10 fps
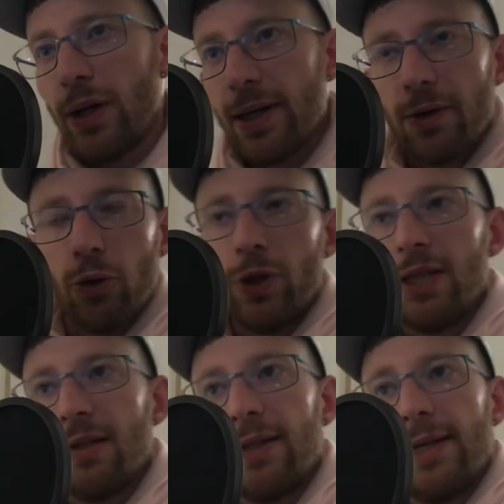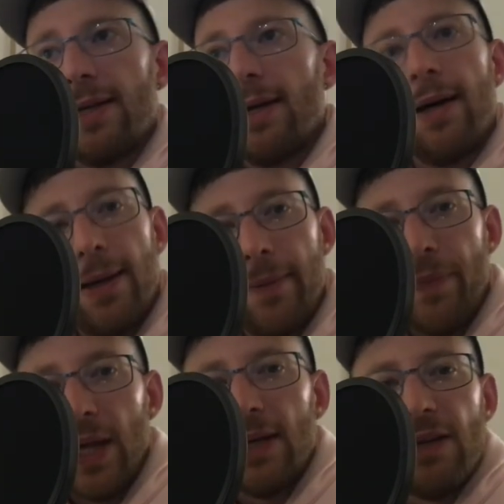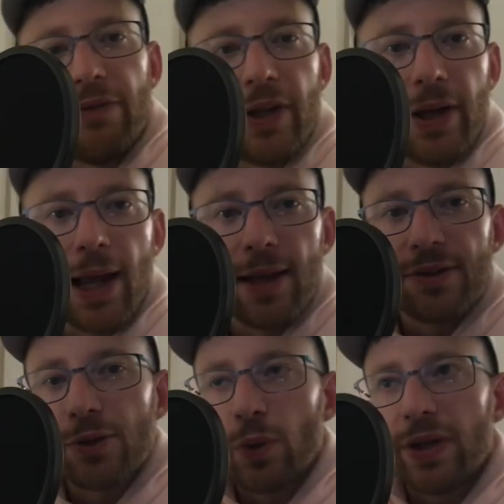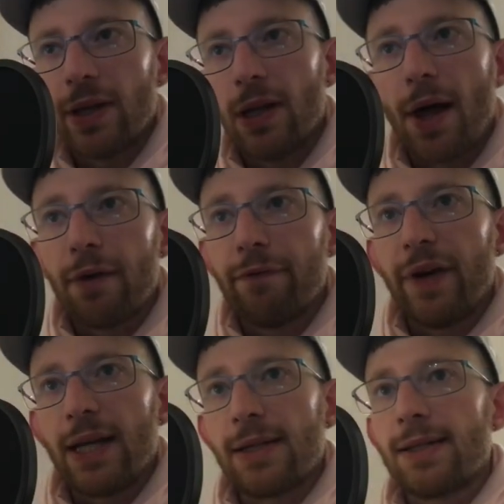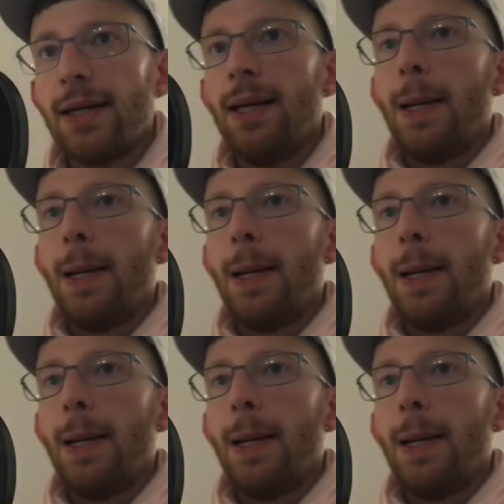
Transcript: I don't know, Italy, even the Netherlands, with a lot of things.